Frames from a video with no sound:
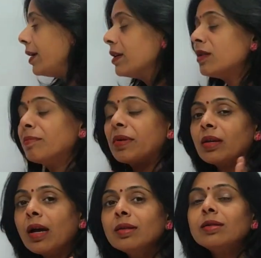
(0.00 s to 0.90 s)
is
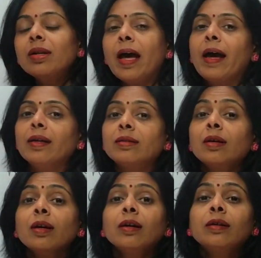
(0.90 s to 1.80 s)
pronounced as
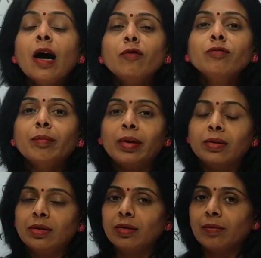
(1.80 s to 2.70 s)
government.
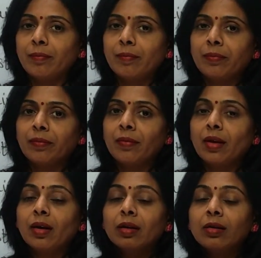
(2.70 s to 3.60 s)

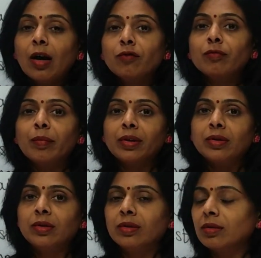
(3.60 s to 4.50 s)

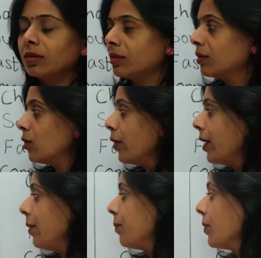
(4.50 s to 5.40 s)
Government.
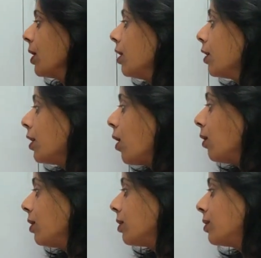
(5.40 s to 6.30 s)
Okay.
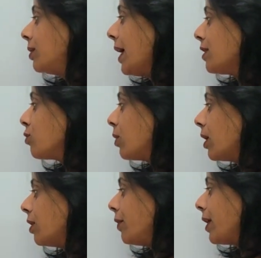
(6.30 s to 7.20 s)
Now next
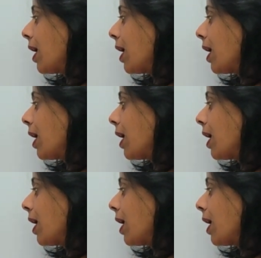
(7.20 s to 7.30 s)
word we